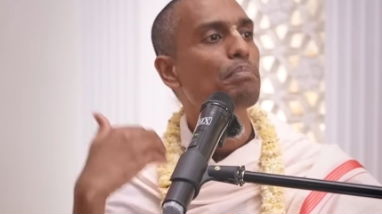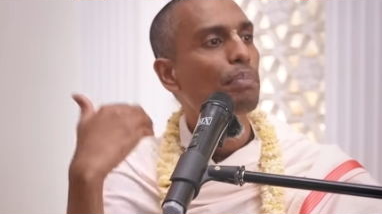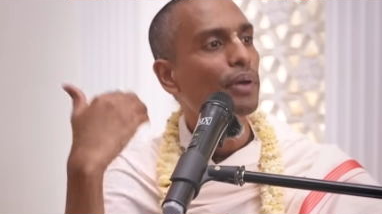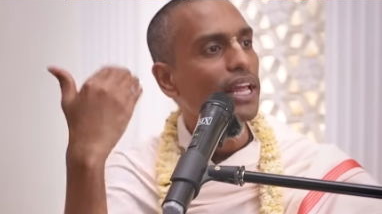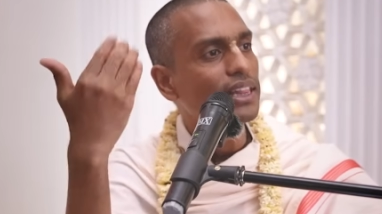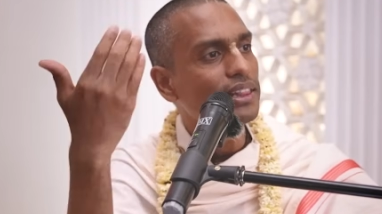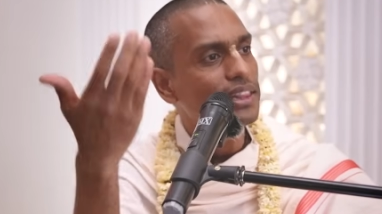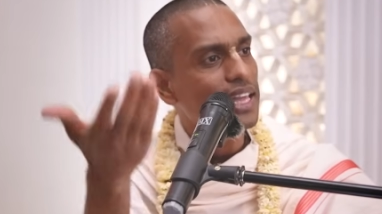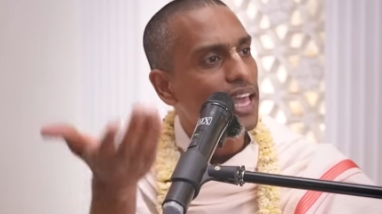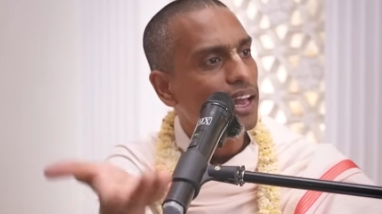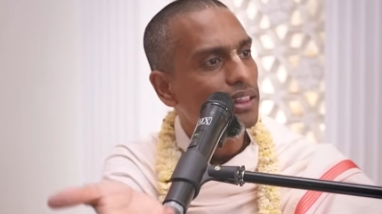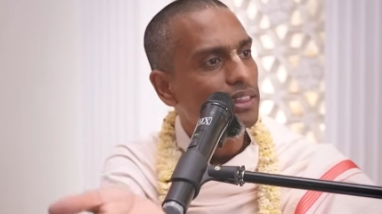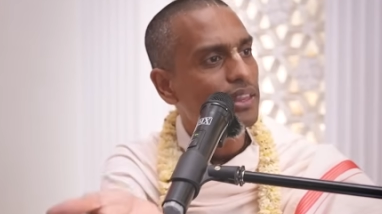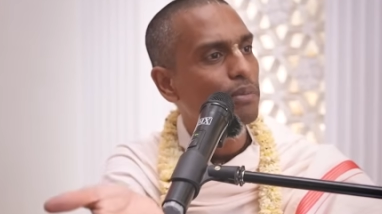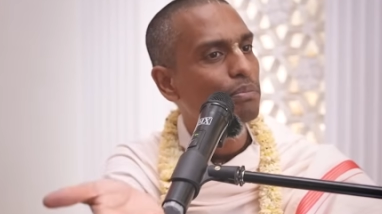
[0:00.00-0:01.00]

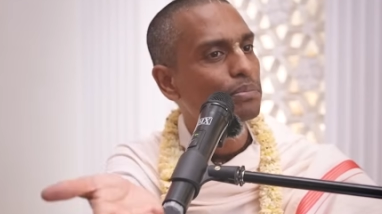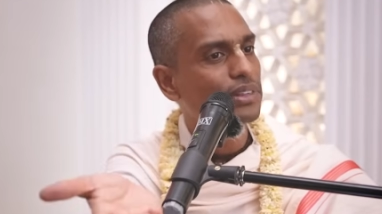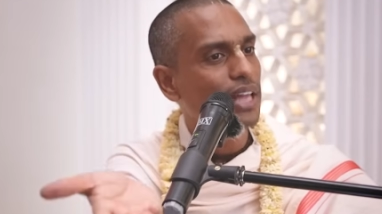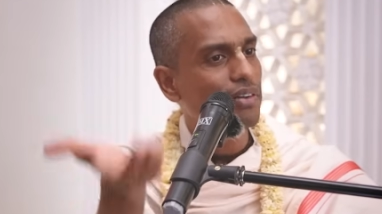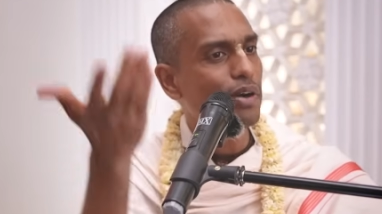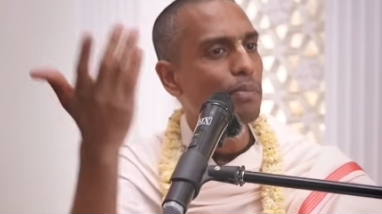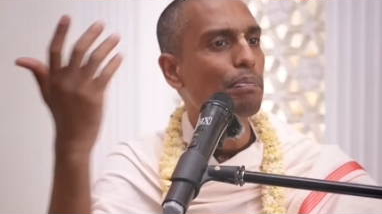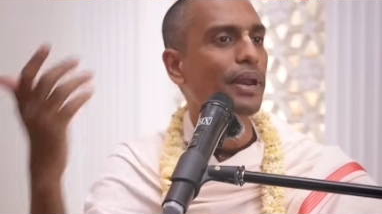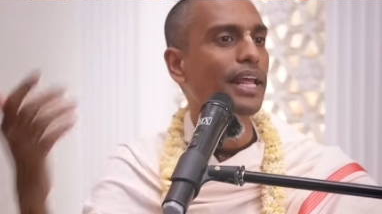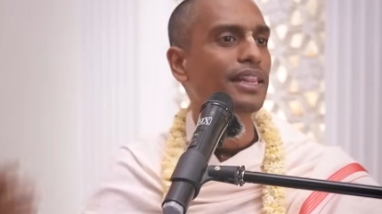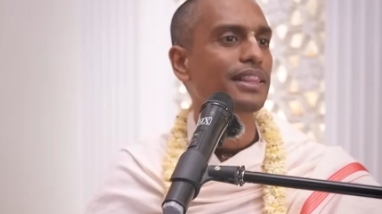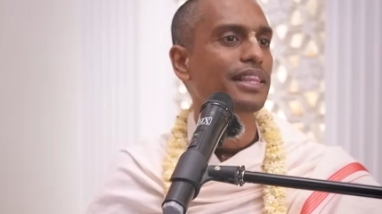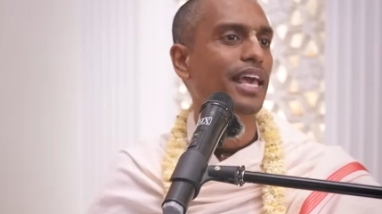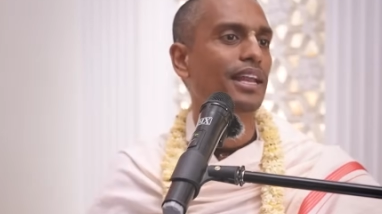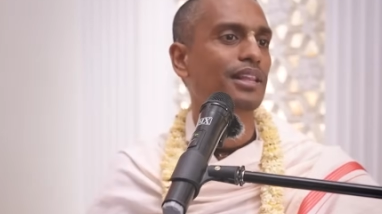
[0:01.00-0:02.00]
Prityartham, Tava
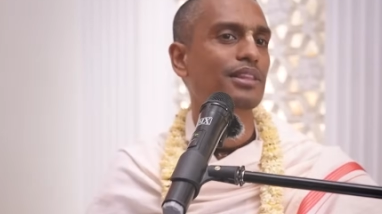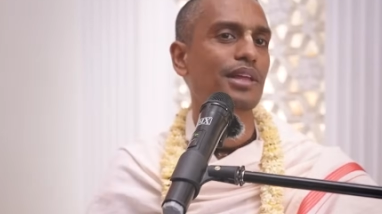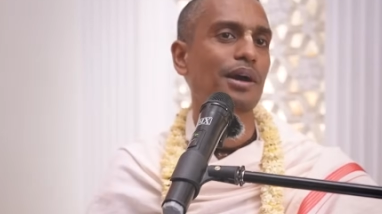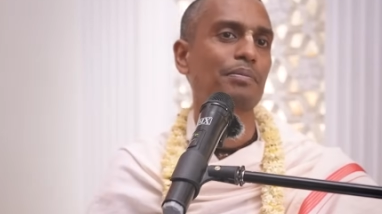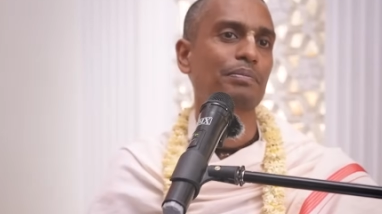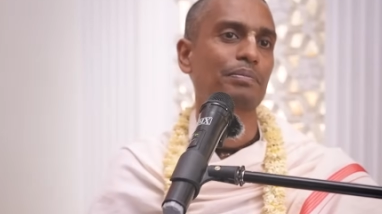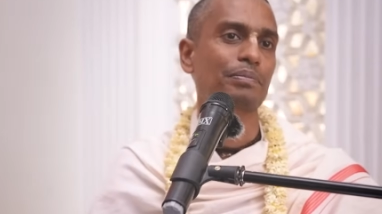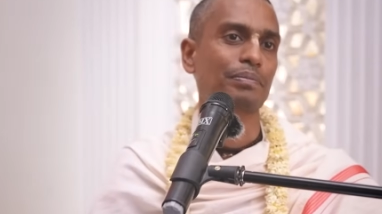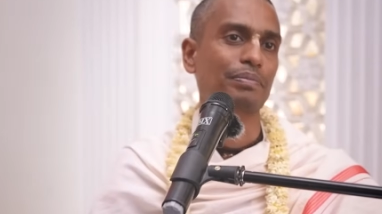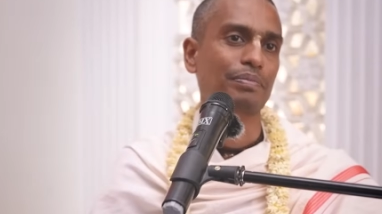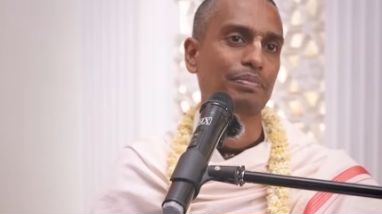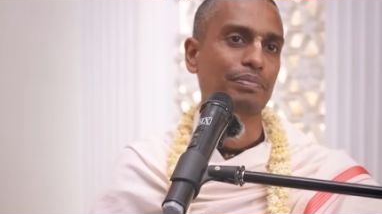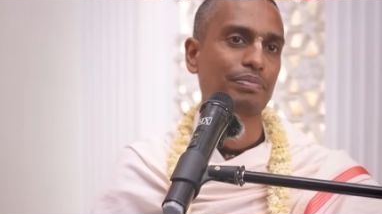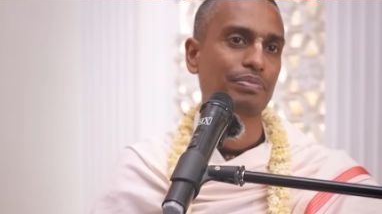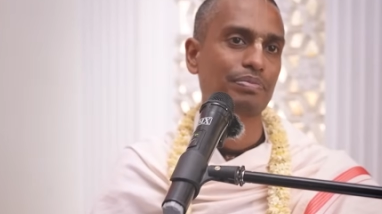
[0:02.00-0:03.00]
Prityartham.